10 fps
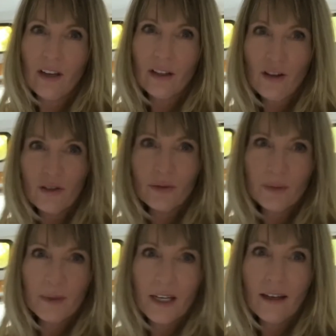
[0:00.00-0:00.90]
along
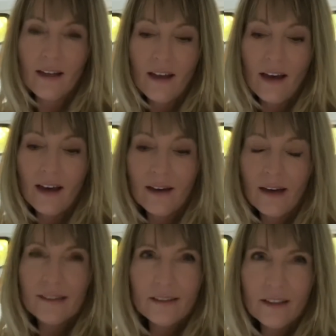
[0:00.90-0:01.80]
with me.
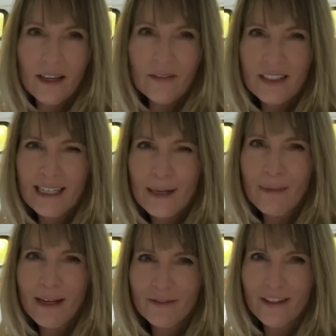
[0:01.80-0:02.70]
I still have to name
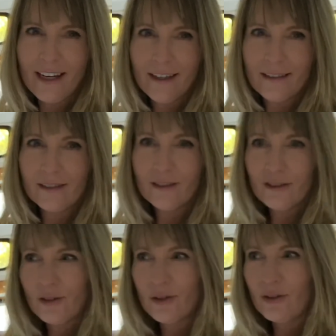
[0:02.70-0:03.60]
my van.
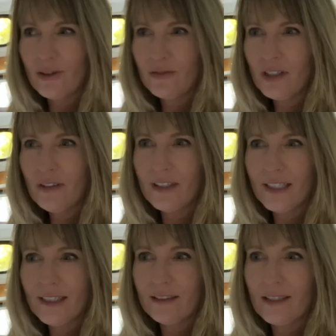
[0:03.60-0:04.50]
So if you have
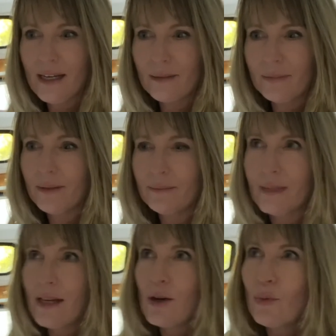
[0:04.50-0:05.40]
any good names, I'm
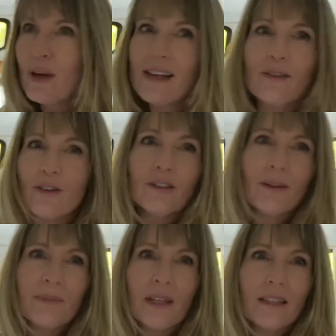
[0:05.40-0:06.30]
waiting for
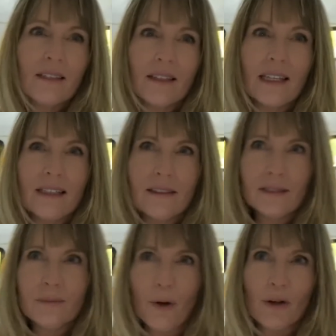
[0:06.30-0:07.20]
something to, like,
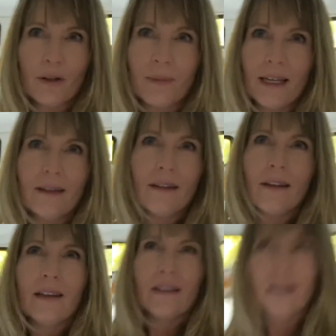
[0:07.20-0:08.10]
spark me.
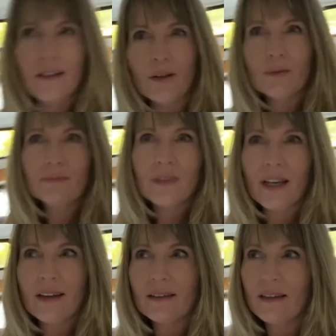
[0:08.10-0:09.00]
You know,
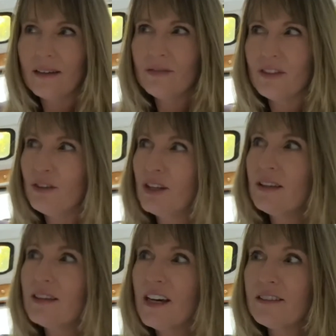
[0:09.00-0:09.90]
that I feel
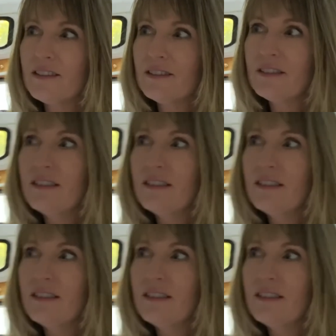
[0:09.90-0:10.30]
that that's